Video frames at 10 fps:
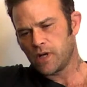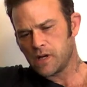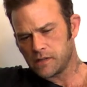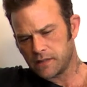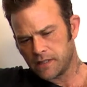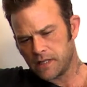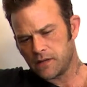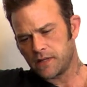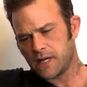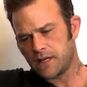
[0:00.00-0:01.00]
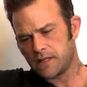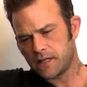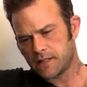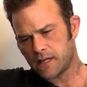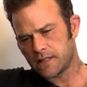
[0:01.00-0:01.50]
know,
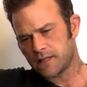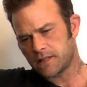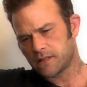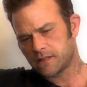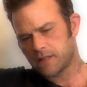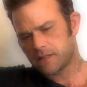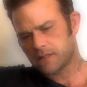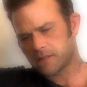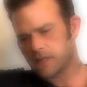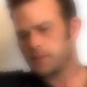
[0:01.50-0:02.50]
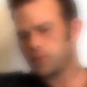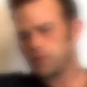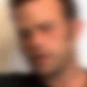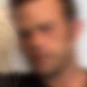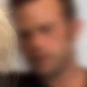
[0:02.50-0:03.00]
and that's a great
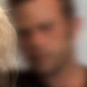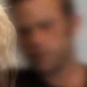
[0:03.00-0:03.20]
point. But